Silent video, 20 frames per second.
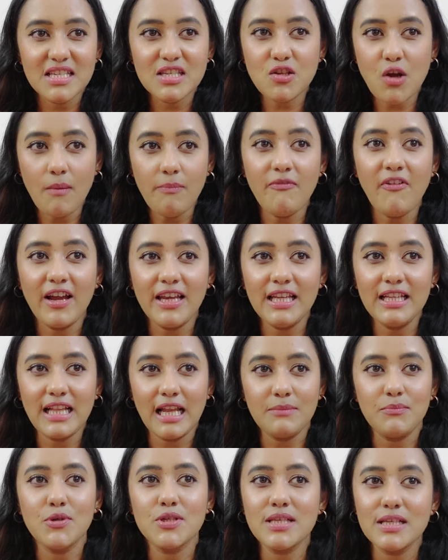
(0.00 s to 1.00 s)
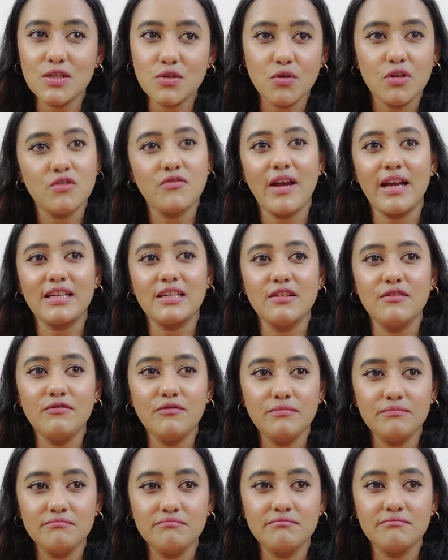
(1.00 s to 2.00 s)
stop finding that person so
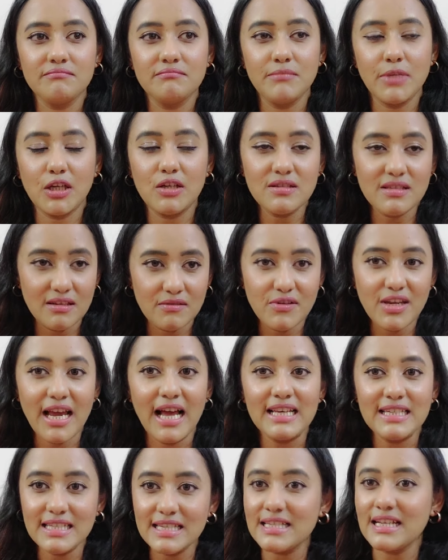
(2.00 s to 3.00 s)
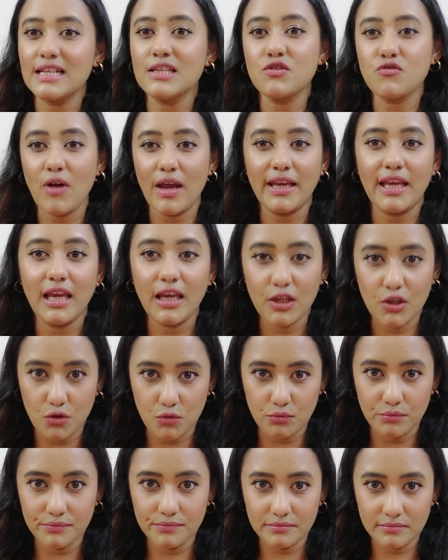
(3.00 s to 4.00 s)
attractive because the reality starts striking in
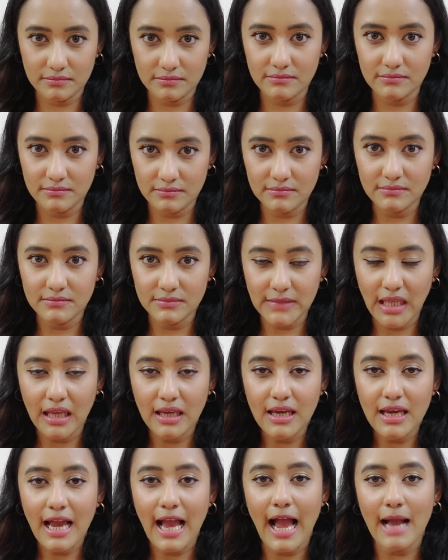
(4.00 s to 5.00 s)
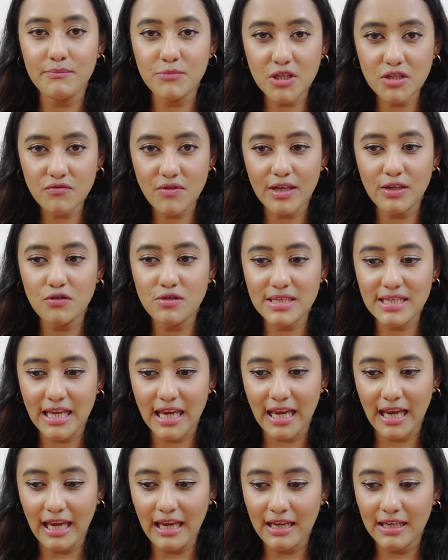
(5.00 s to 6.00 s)
you. I'm just trying to
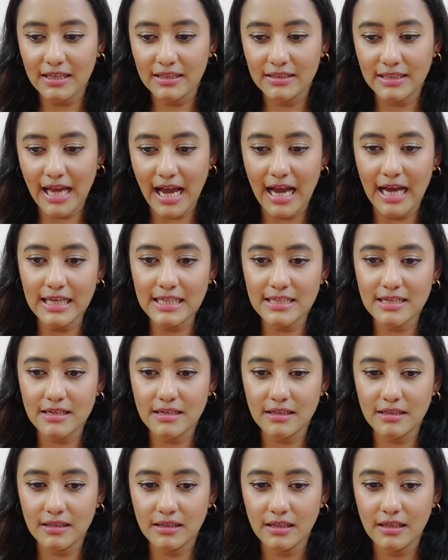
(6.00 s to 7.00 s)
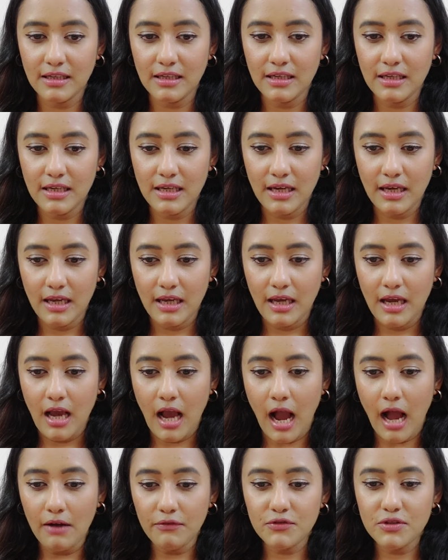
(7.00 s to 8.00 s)
say that
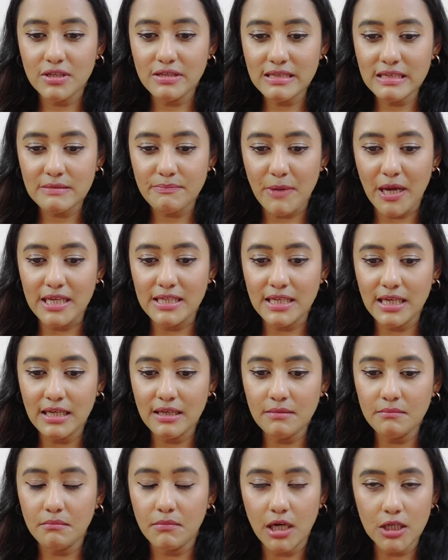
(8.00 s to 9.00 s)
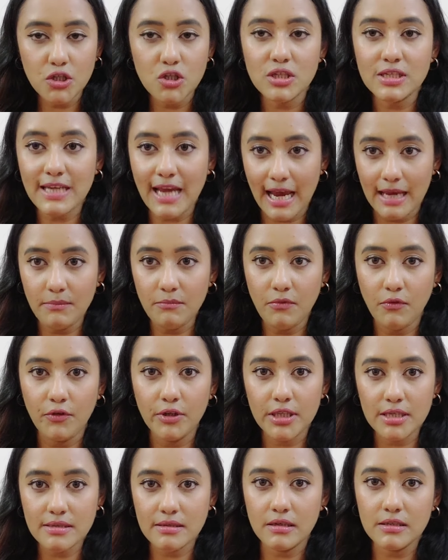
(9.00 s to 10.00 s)
after spending much time
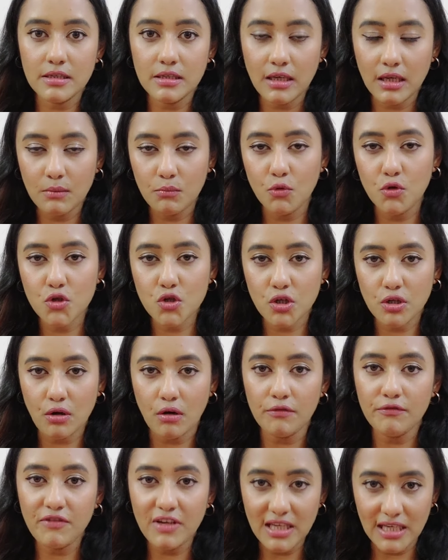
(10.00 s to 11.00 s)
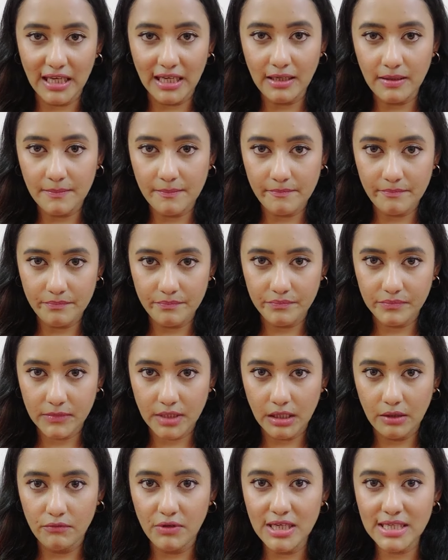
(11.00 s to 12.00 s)
with a certain emotion or feeling,
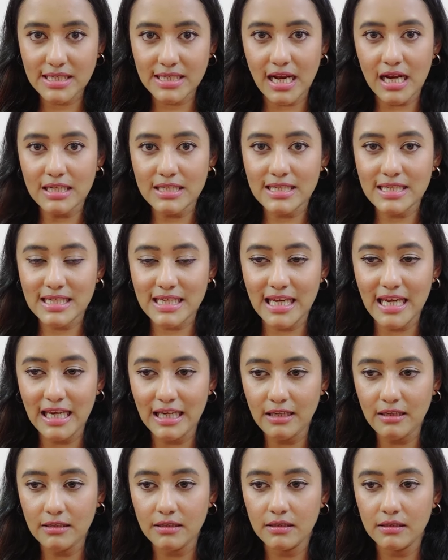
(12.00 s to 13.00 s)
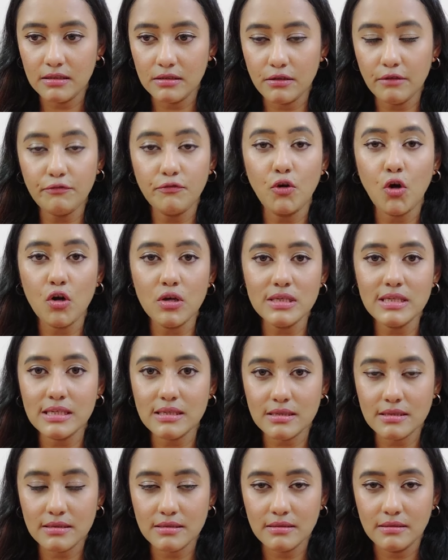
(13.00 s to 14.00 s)
we start seeing the
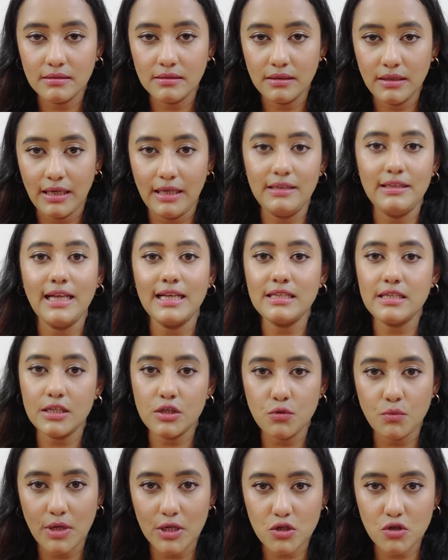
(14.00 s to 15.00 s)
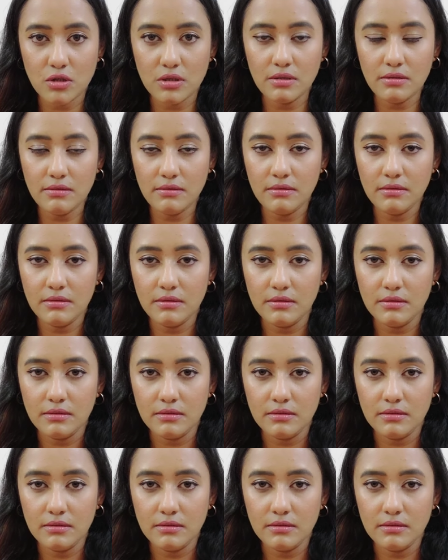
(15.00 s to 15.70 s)
flaws in that situation